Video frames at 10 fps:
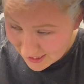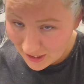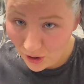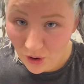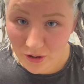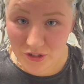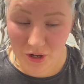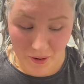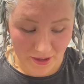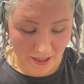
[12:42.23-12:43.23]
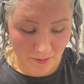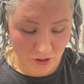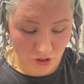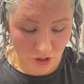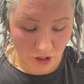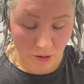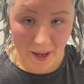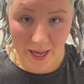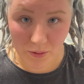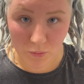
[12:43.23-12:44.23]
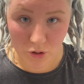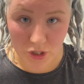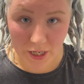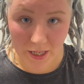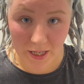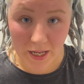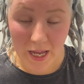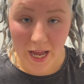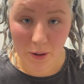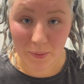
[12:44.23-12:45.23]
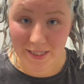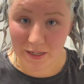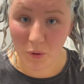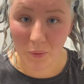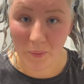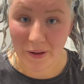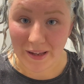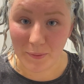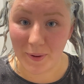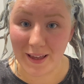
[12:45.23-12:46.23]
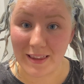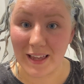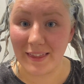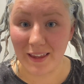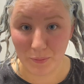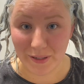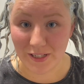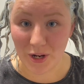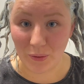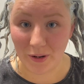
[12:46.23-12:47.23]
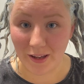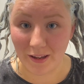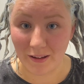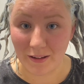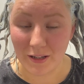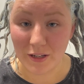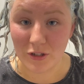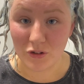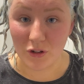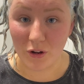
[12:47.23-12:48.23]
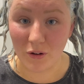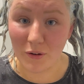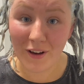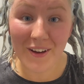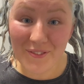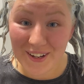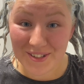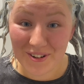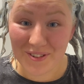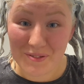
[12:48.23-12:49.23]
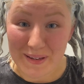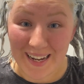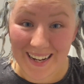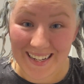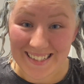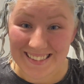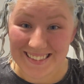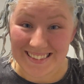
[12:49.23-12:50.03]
lot, so I think I'm just gonna go ahead and wash it. We'll see what we're working with and then we'll tone it. So fingers crossed for me, guys.